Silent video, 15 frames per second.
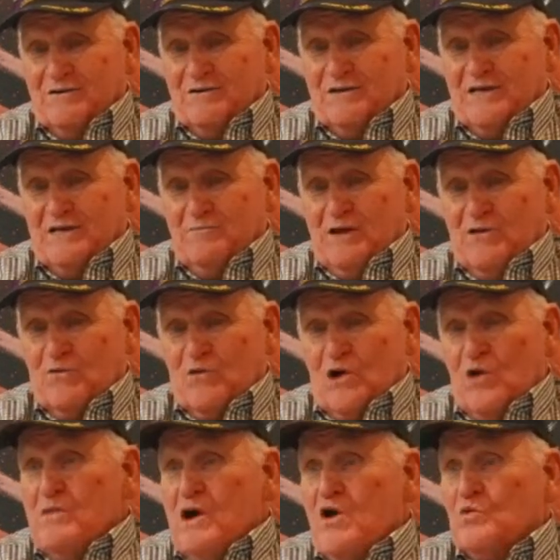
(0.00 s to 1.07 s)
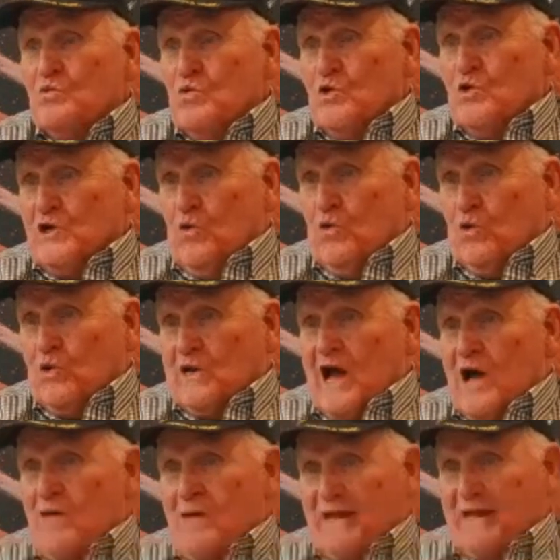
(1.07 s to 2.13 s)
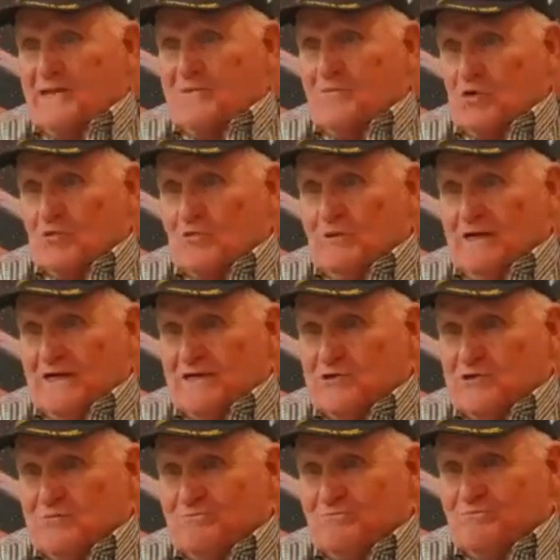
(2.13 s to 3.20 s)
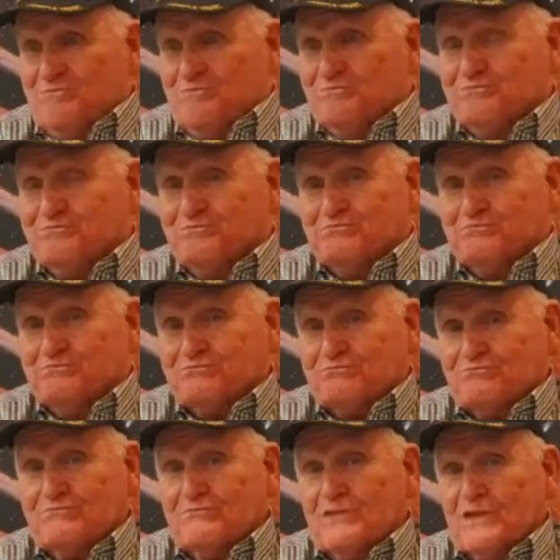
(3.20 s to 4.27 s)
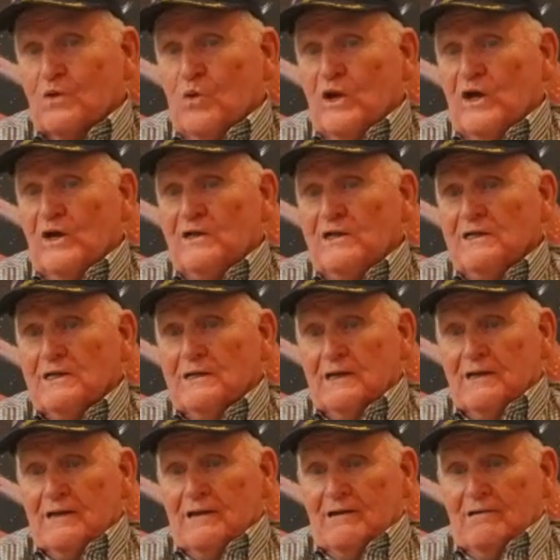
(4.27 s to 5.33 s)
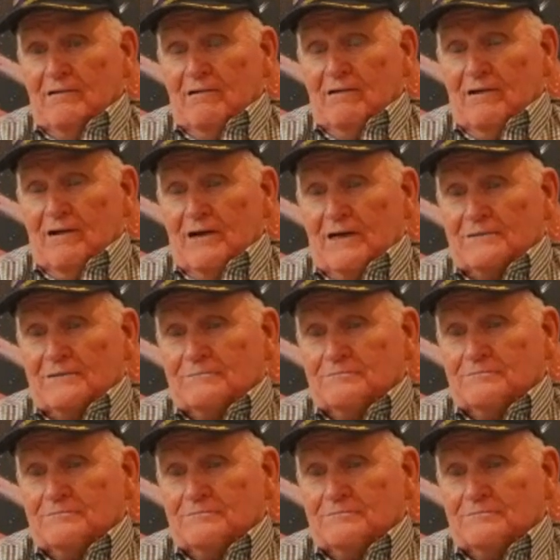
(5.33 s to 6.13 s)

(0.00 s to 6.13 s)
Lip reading: give me a rowboat and 1 oar, and I'll make it to Myrtle Beach. Well, I